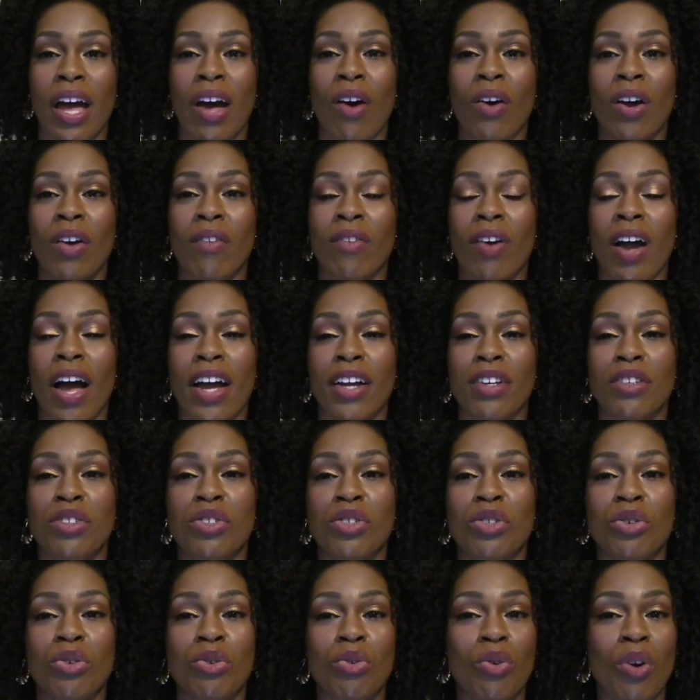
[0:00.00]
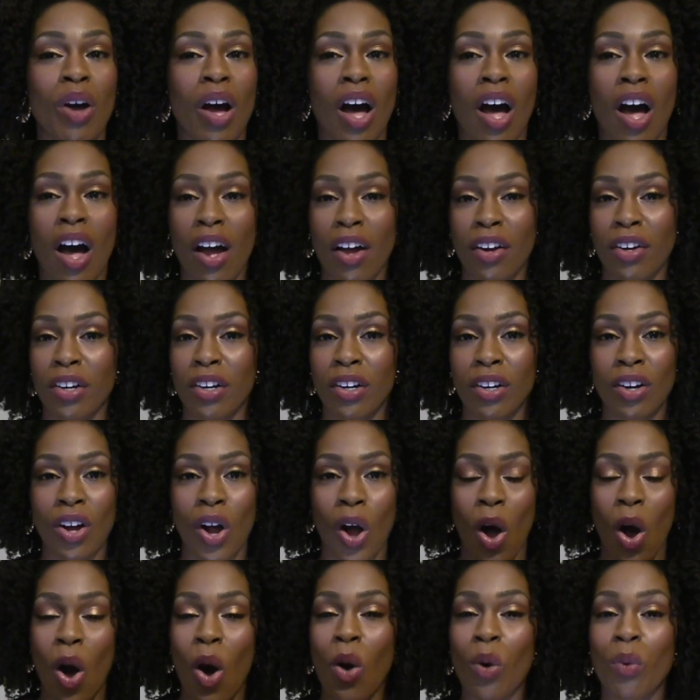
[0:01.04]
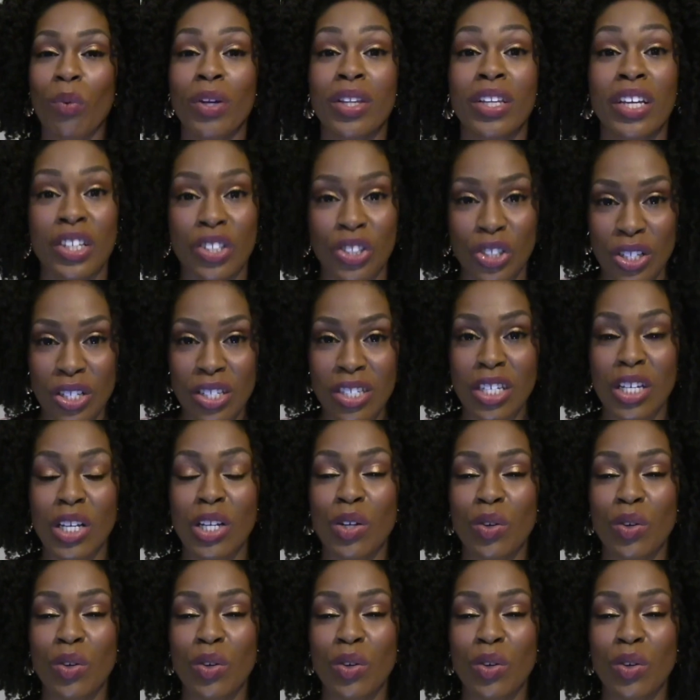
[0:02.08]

However, I do honor all religions,